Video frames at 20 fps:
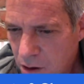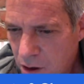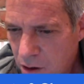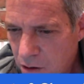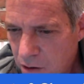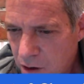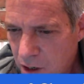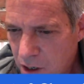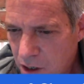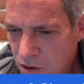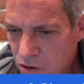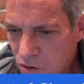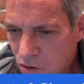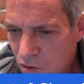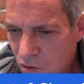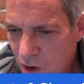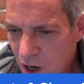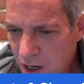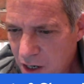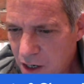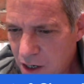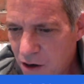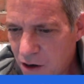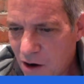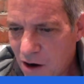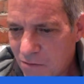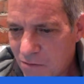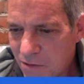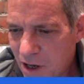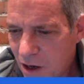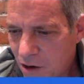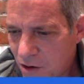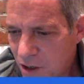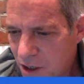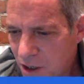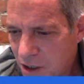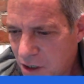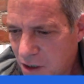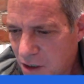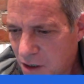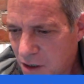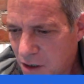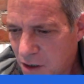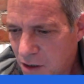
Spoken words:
Here it is right here. I found it.